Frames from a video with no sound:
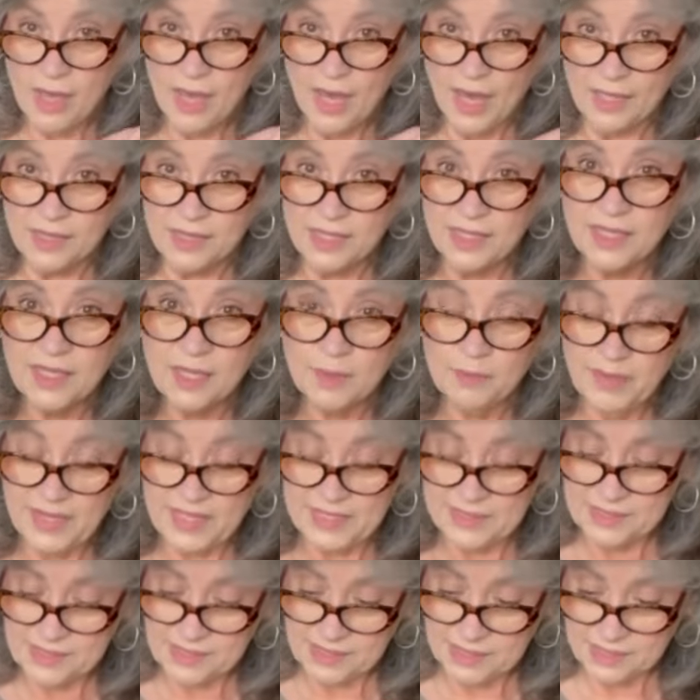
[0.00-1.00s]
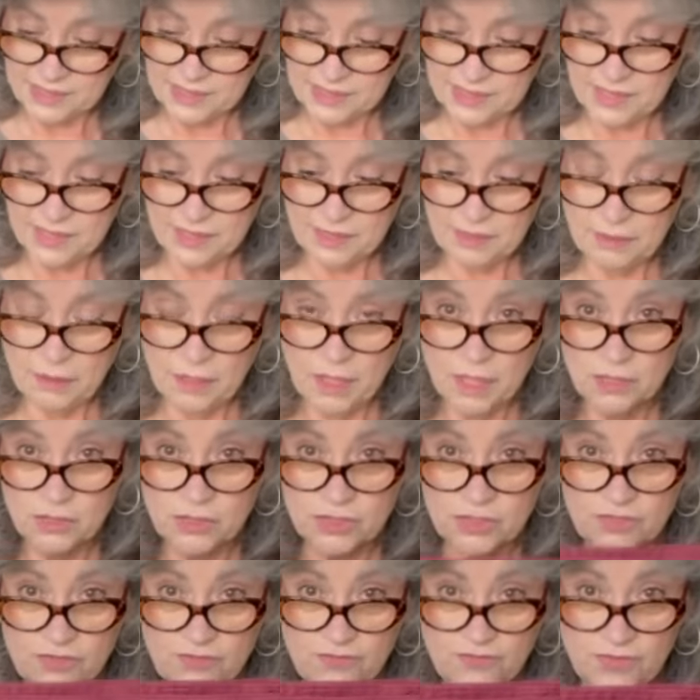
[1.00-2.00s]
I think I paid $16
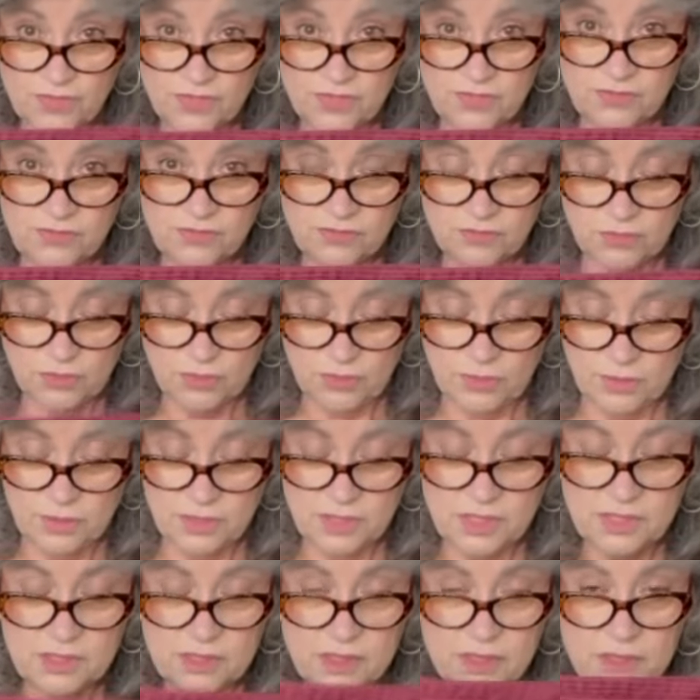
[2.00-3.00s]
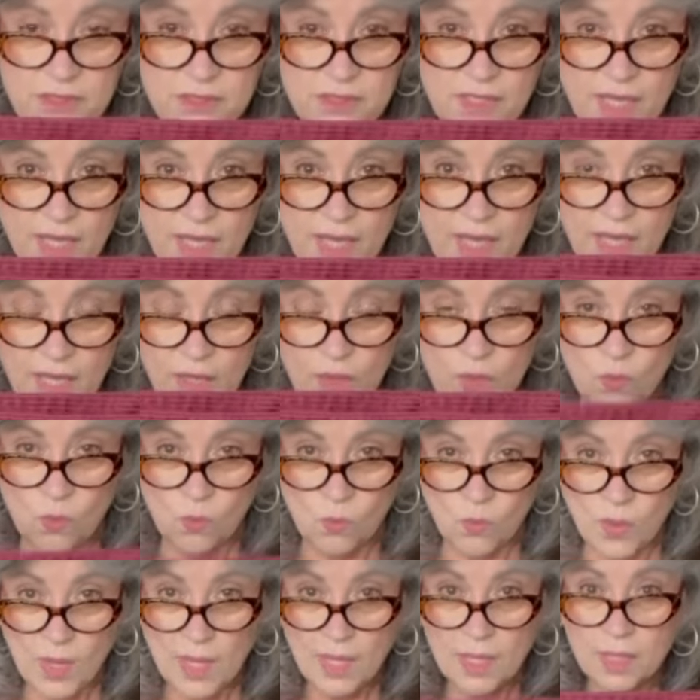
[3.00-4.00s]
for this skirt. This is a
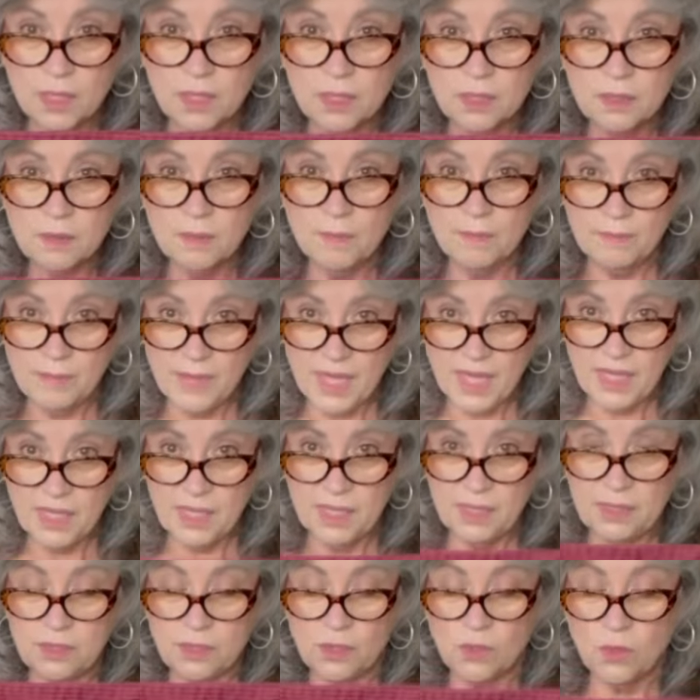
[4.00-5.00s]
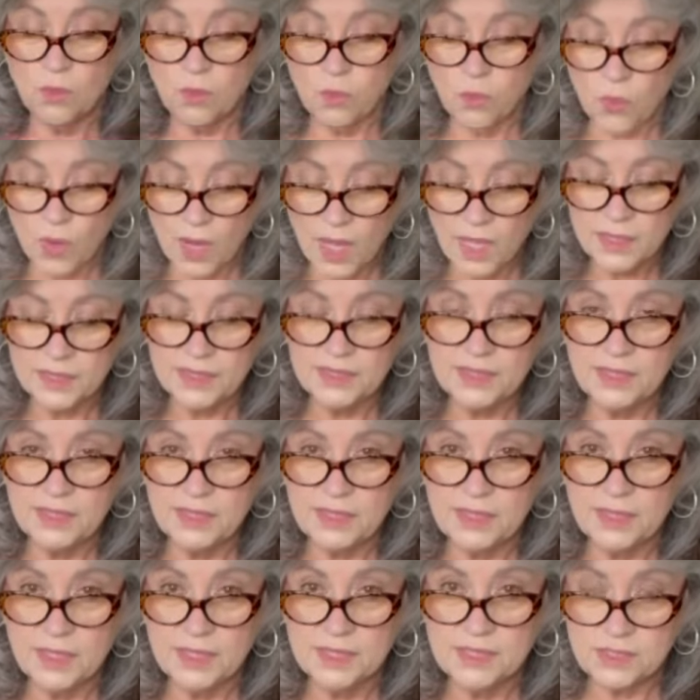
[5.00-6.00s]
well-made
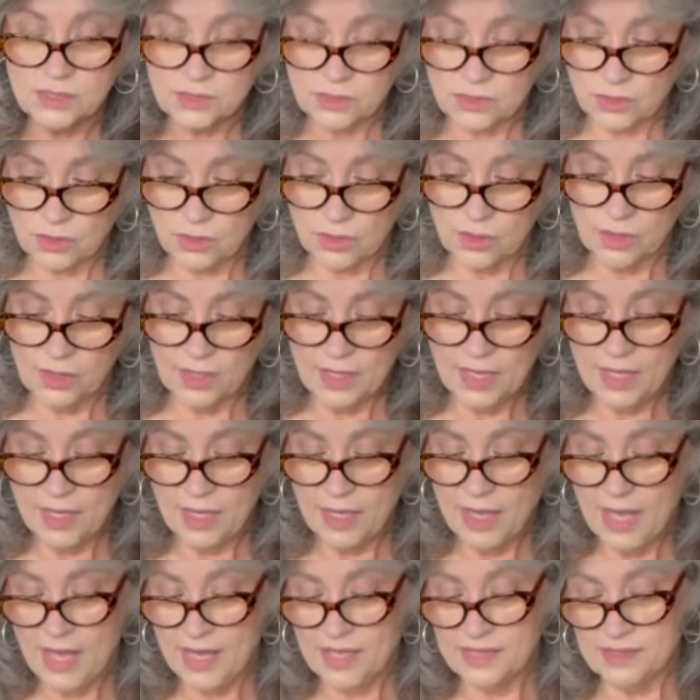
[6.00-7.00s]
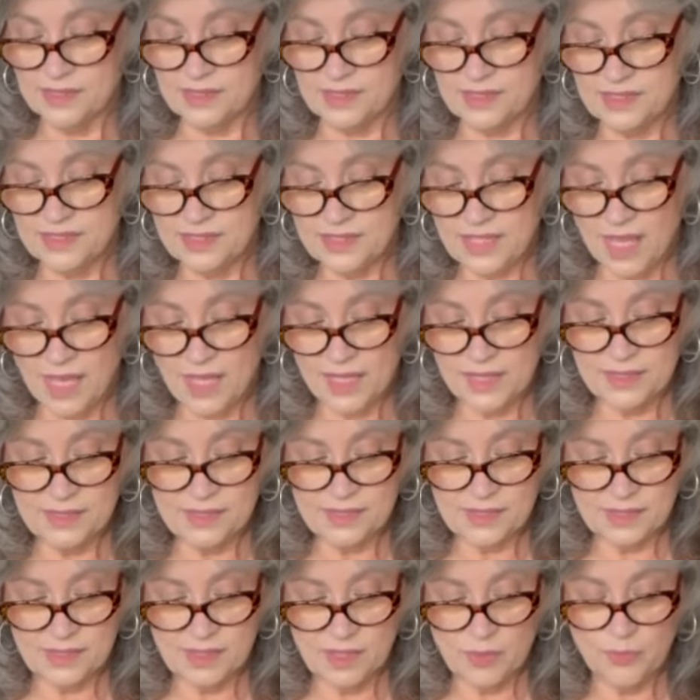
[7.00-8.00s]
quality skirt. Has a side
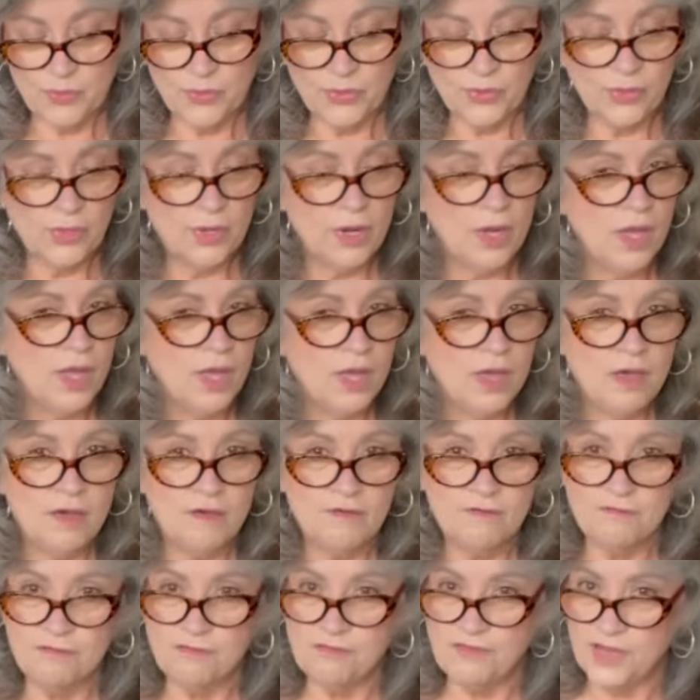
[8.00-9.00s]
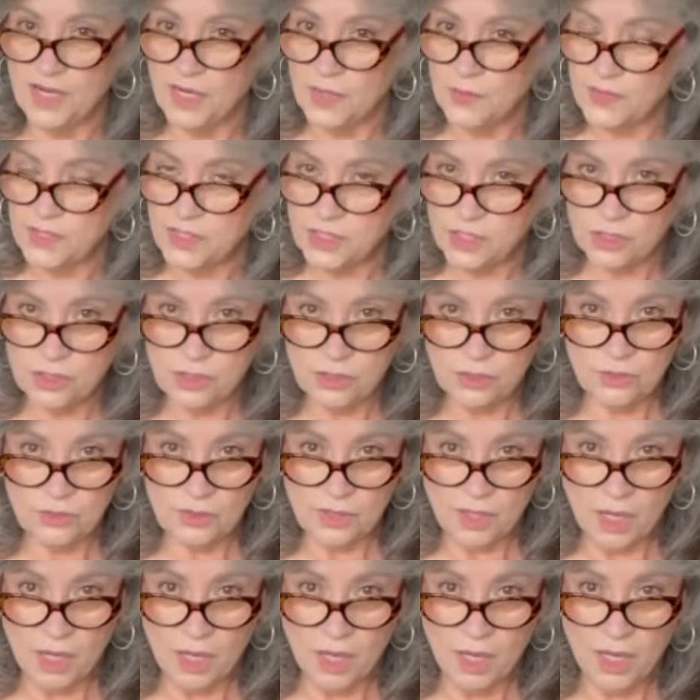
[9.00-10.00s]
zipper, very cute
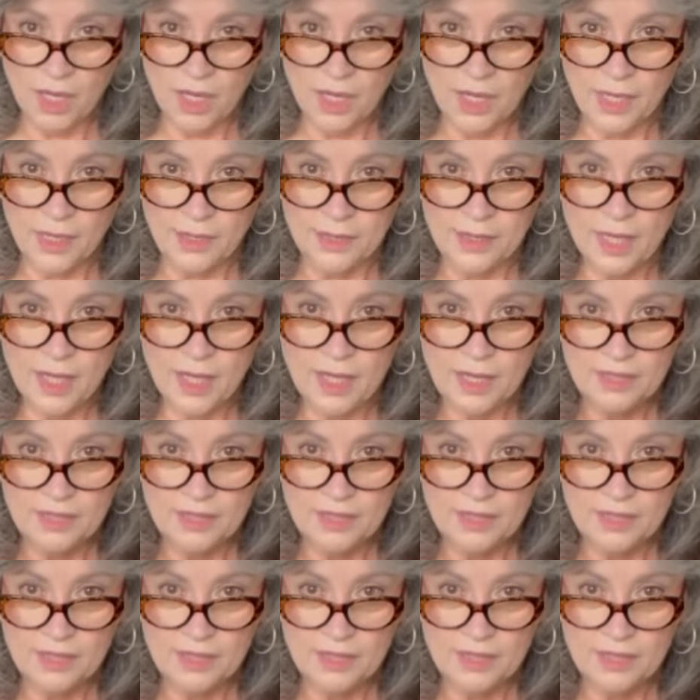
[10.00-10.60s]
on.